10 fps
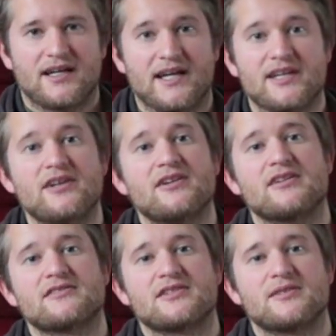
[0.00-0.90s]
And here
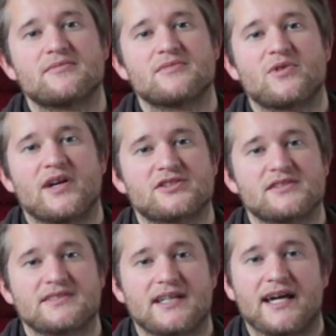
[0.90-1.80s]
are some
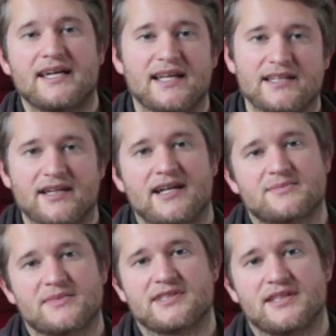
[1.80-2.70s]
questions that I like to ask
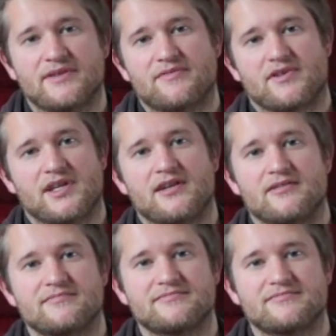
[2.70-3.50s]
myself every year.